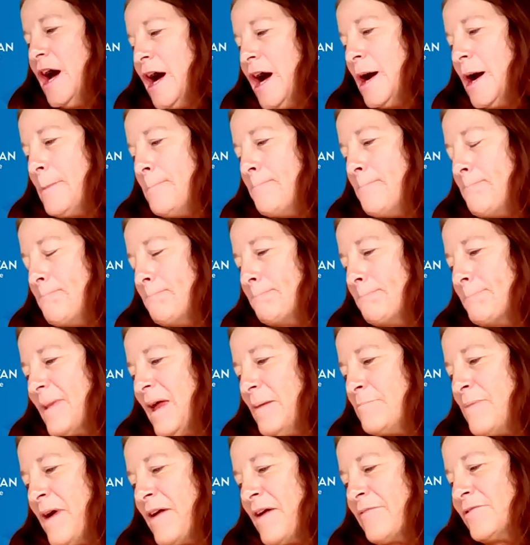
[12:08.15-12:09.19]
um,
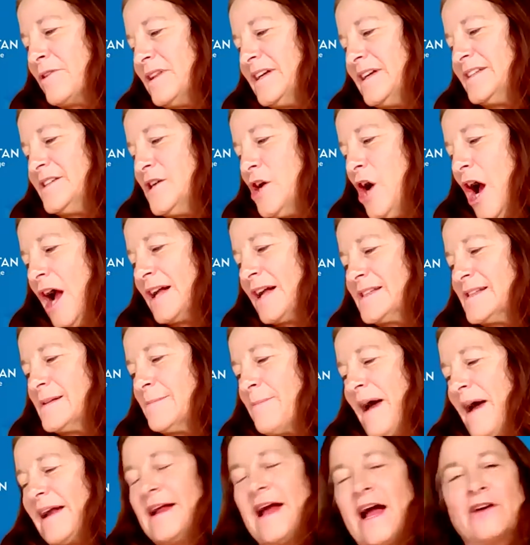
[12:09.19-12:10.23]
Beverly talks
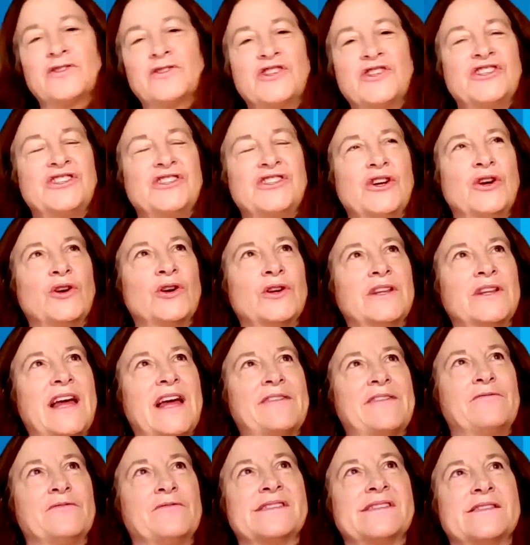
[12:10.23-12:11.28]
about how she, her
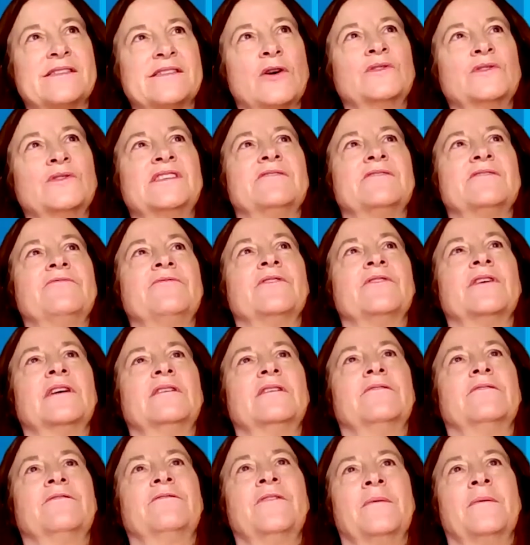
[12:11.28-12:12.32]
life was so
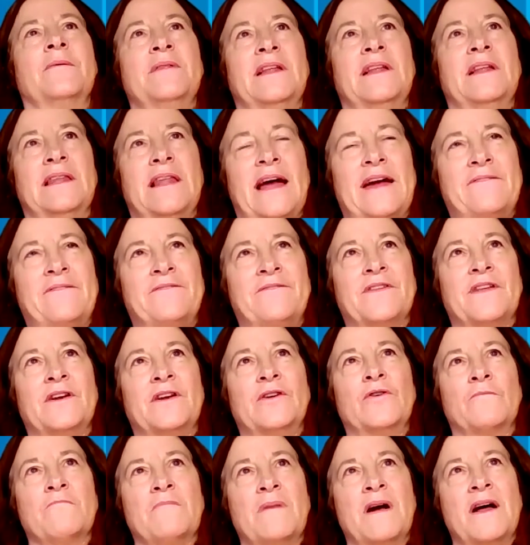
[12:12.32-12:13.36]
different from the life
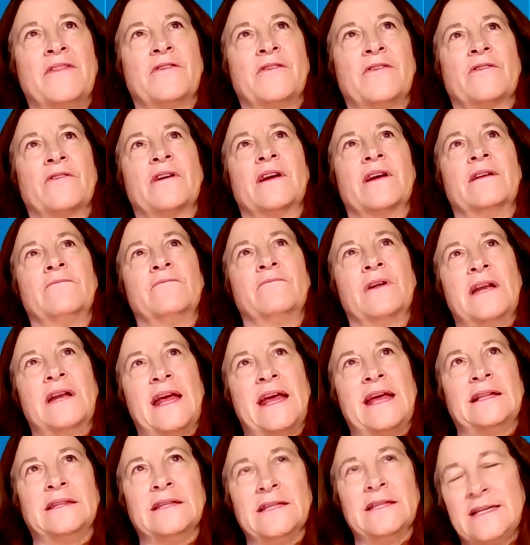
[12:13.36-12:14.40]
that her mother and
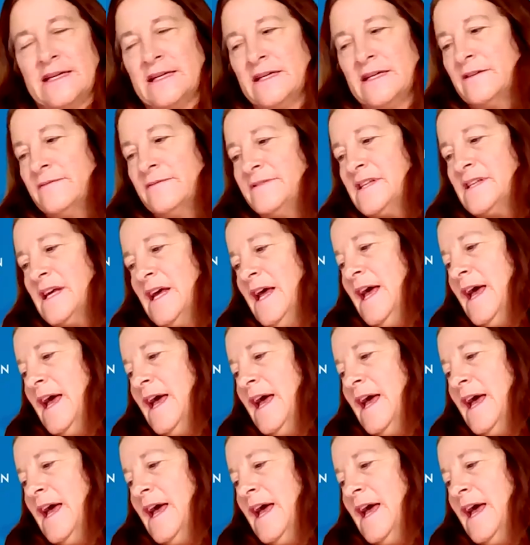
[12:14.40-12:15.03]
Renee lived.